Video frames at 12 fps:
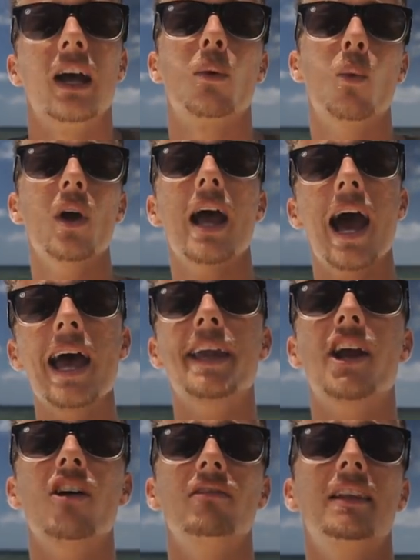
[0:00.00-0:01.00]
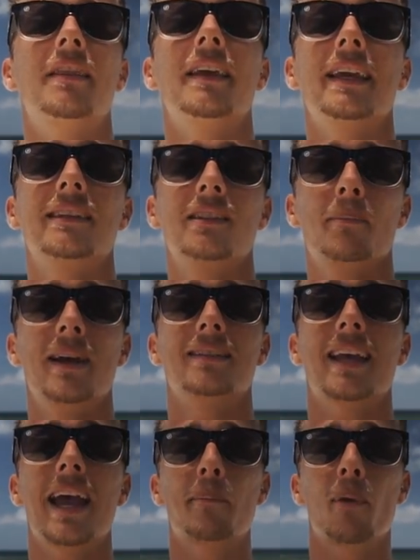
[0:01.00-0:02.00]
and what I currently think is the
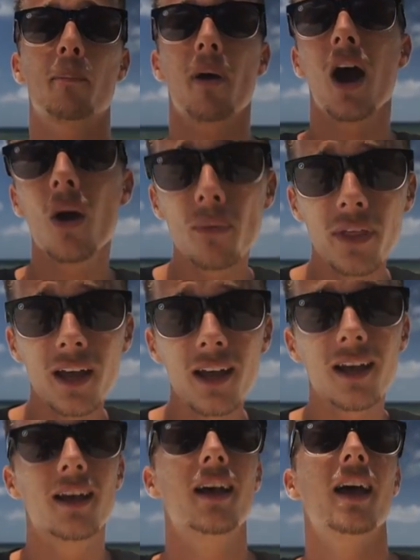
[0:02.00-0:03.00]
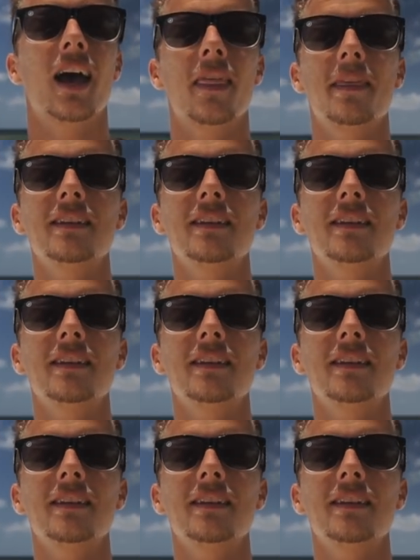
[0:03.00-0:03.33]
best kite pump out there. And